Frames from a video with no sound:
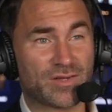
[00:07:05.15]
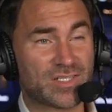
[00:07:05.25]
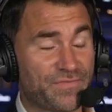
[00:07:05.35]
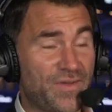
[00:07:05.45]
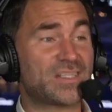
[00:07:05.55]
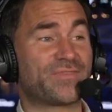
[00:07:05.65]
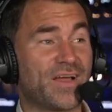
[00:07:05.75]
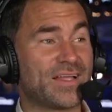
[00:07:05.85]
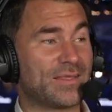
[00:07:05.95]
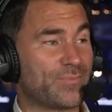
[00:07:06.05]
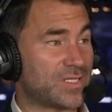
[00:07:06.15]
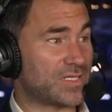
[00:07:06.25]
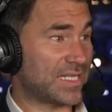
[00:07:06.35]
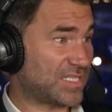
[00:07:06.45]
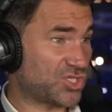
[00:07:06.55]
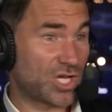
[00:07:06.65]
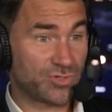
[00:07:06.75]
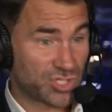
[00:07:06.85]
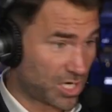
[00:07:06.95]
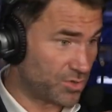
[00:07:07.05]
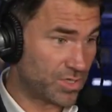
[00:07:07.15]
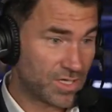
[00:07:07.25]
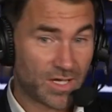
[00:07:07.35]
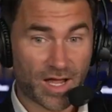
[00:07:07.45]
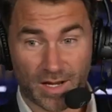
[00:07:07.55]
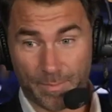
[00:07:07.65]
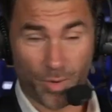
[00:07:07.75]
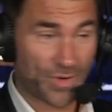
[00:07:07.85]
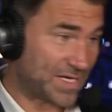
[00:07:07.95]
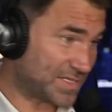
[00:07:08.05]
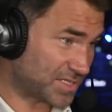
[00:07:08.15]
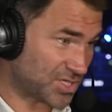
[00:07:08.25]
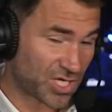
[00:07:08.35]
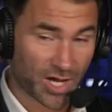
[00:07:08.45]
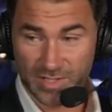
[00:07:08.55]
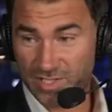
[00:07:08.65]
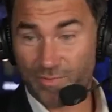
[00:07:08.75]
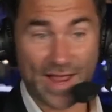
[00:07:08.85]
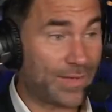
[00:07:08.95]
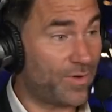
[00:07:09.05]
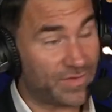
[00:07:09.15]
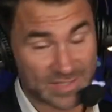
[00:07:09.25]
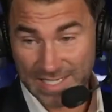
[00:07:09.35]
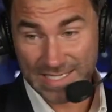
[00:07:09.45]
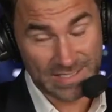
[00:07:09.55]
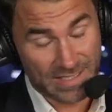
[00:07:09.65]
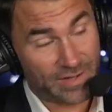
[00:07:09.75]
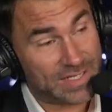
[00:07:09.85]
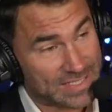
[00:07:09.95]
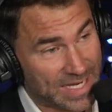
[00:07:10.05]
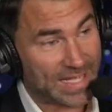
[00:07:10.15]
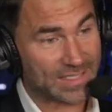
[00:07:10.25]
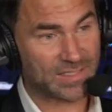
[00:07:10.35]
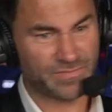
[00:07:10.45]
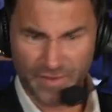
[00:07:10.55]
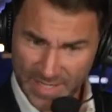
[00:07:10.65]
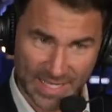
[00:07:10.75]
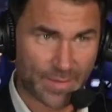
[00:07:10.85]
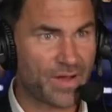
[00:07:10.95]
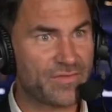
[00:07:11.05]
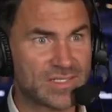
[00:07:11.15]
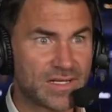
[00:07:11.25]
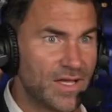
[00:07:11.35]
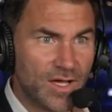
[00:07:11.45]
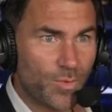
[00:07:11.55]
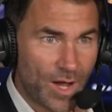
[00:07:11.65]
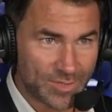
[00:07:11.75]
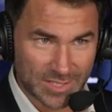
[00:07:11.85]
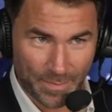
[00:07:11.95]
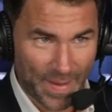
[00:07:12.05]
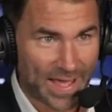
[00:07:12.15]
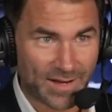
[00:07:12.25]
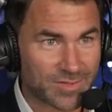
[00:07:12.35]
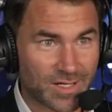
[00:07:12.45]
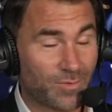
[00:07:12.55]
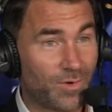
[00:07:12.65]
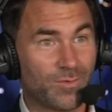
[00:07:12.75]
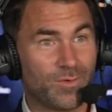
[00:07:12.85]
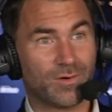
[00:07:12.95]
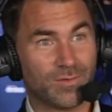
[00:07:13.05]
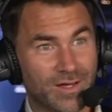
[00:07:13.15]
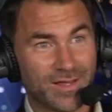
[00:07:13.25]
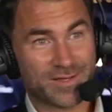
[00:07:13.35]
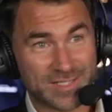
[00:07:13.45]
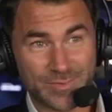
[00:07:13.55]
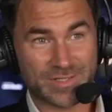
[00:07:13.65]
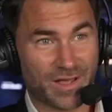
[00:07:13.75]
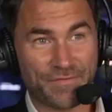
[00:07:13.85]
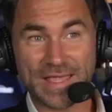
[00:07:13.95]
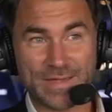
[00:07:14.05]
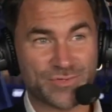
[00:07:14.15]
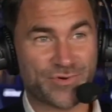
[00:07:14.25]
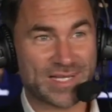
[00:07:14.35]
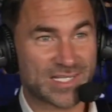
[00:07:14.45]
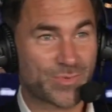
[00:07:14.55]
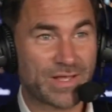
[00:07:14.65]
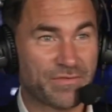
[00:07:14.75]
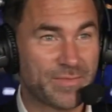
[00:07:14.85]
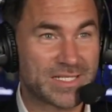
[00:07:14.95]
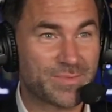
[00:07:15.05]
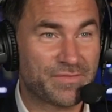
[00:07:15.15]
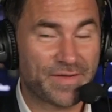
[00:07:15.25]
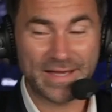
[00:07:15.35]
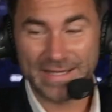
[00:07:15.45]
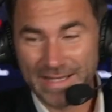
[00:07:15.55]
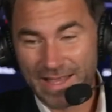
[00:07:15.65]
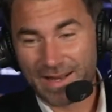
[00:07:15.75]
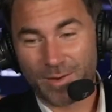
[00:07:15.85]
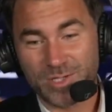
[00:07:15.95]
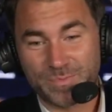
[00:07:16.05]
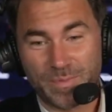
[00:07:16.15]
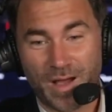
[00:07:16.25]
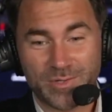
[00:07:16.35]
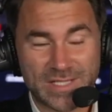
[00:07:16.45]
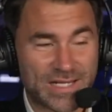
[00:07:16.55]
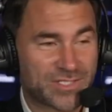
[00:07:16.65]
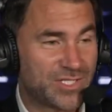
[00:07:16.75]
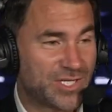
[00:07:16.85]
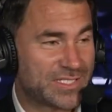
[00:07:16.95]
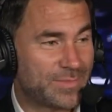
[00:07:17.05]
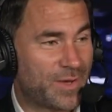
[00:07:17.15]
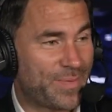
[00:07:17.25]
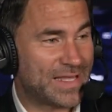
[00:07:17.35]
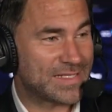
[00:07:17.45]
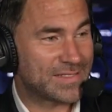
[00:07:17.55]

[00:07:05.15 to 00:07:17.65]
No, because the first thing I did was I said to Joe, and I pointed to Joe and to Rakhimov. I said, he's next. And Freddie came over. He said, where was the bet? And I was like, whoa. Because I think he was ready to swing for me, to be fair. And I was actually shitting my pants.